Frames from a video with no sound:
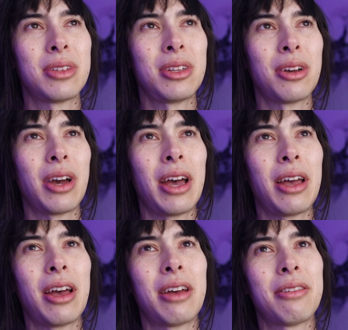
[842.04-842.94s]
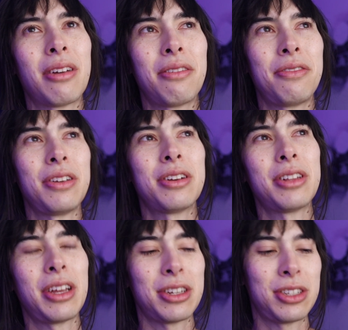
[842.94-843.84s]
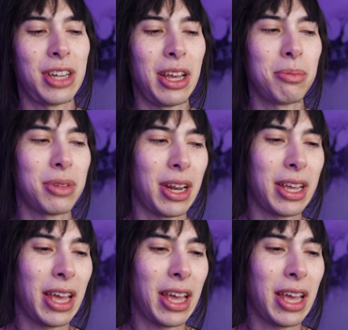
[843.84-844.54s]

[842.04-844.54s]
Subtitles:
you know, I feel like ashamed that I